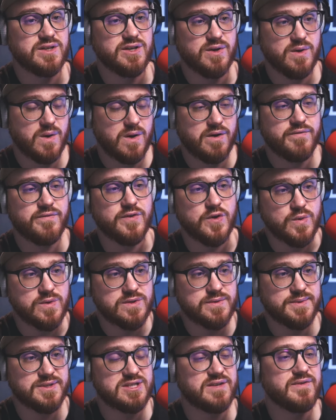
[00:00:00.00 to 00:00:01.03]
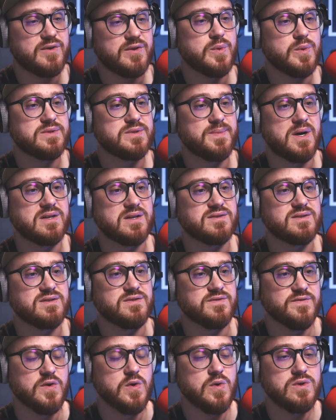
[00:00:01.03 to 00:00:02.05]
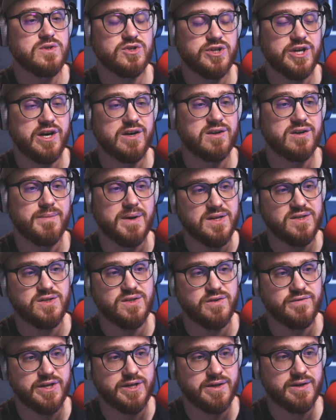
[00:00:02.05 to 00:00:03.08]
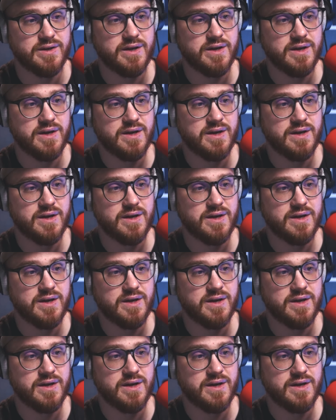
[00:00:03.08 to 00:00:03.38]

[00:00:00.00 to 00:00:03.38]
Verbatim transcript: Here are a few specific responses folks shared in my survey.